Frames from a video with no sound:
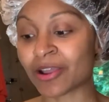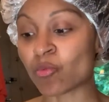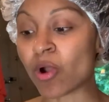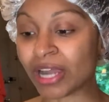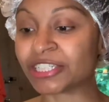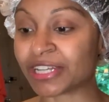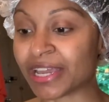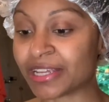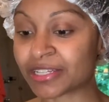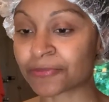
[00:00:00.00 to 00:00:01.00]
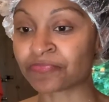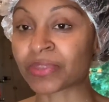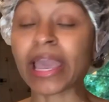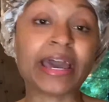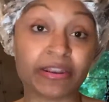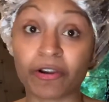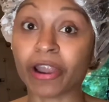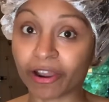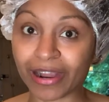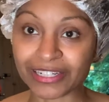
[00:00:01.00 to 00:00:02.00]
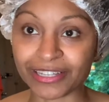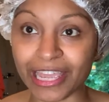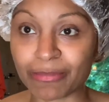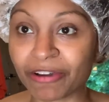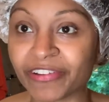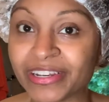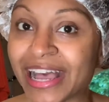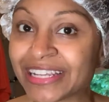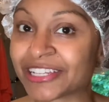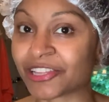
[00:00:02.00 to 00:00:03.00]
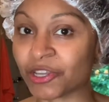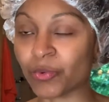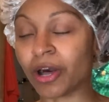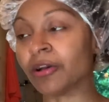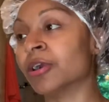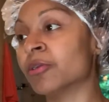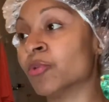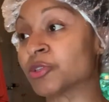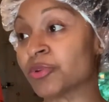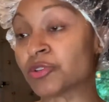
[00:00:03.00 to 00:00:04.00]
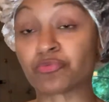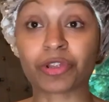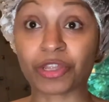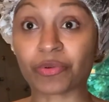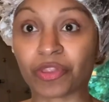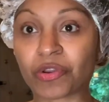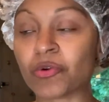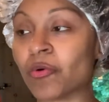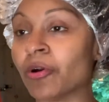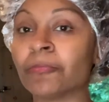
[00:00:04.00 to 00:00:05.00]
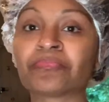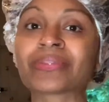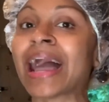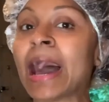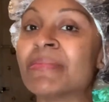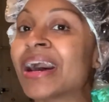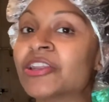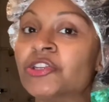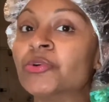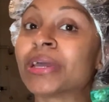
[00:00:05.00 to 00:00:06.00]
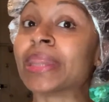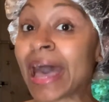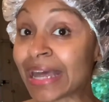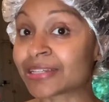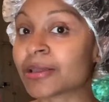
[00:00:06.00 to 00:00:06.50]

wash days, And her hair actually came out fantastically well, which was really, really cool. I'm not doing that,